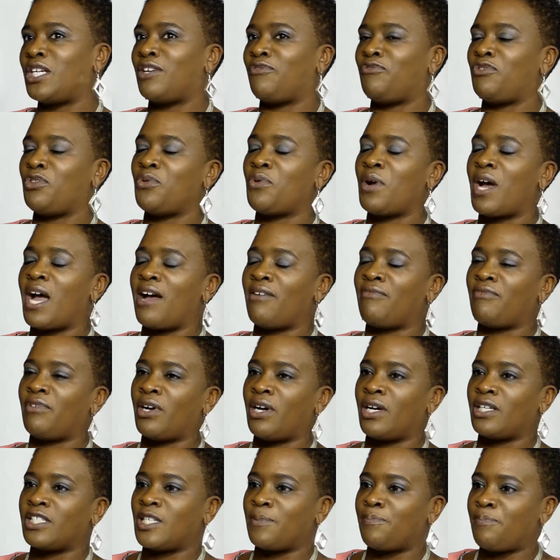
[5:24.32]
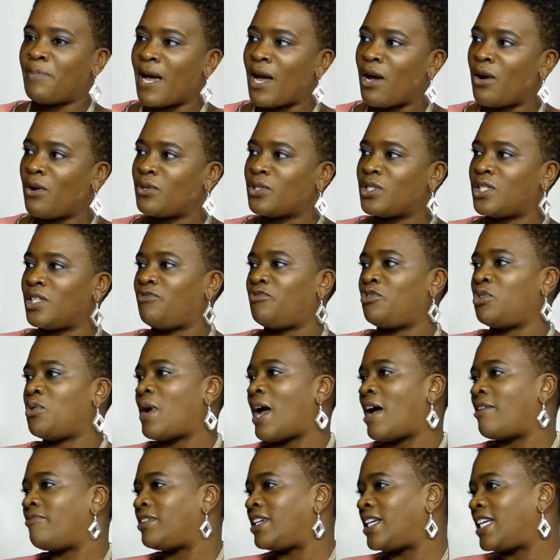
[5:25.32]
if you have a spouse, if you
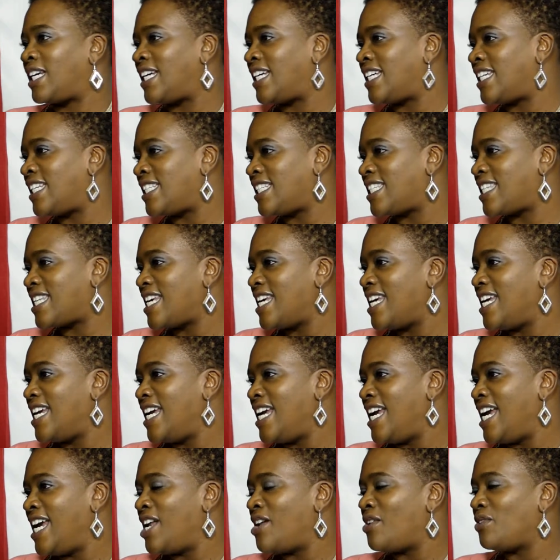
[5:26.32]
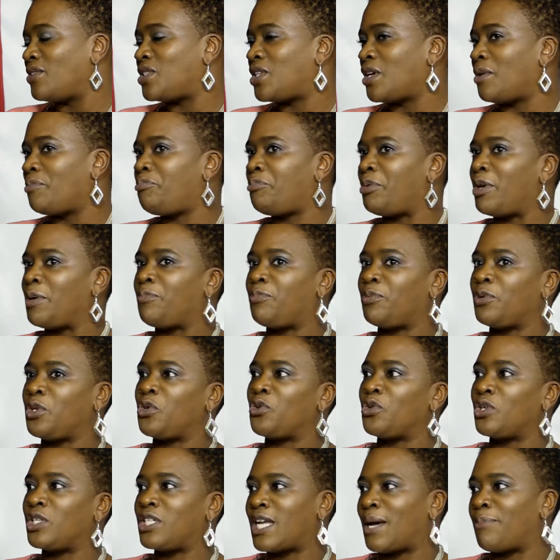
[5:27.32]
have kids. You know, some people,
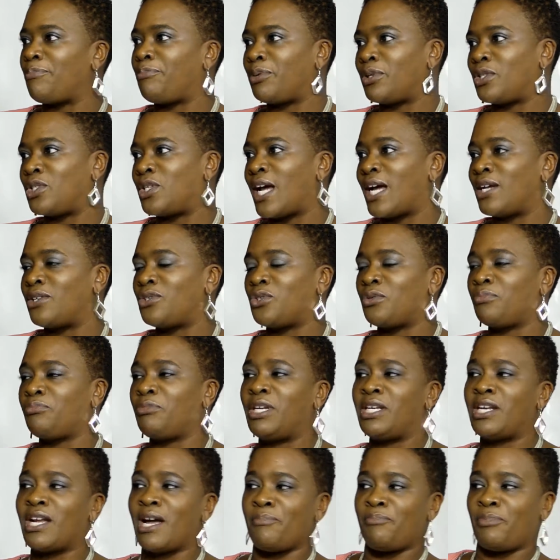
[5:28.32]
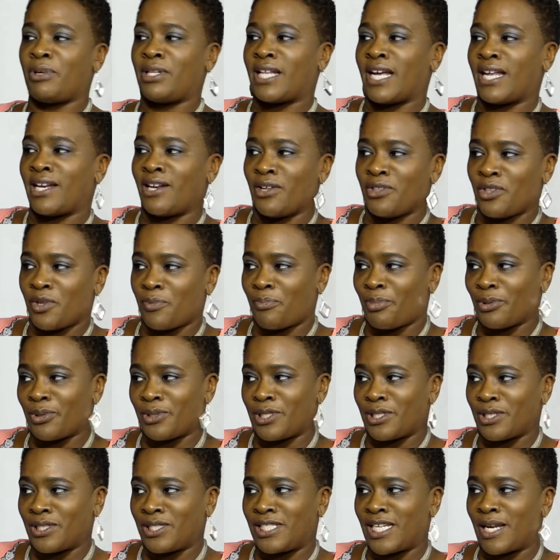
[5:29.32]
your temper tantrum may not be that other
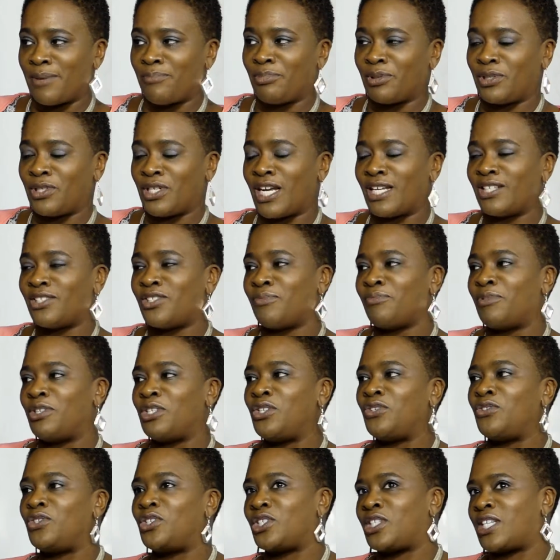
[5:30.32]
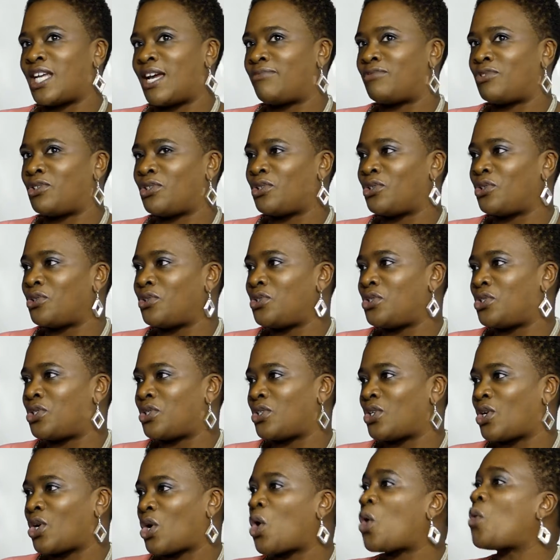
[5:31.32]
person's temper tantrum, and you just have to learn to
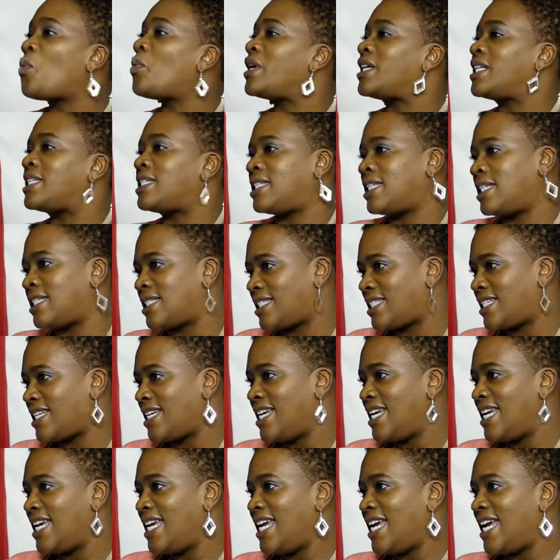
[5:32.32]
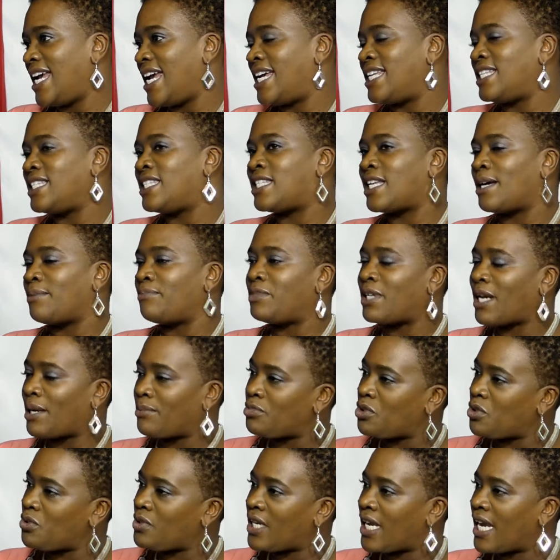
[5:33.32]
coexist. Yeah. And
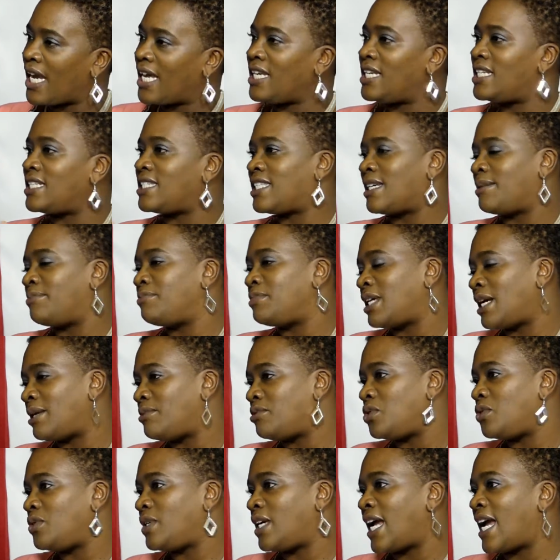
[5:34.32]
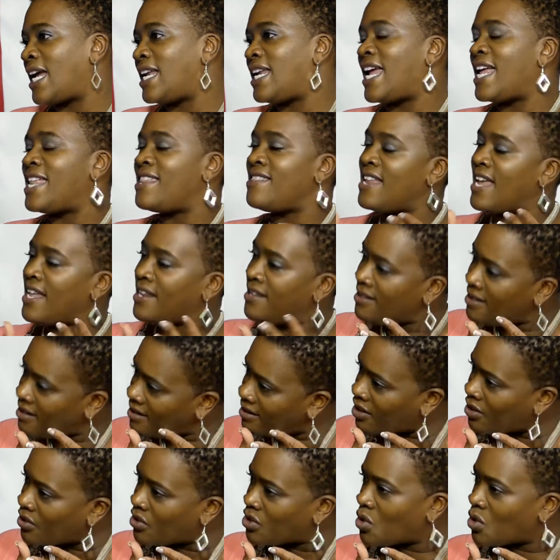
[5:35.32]
sometimes you can, and sometimes you can't, and then there's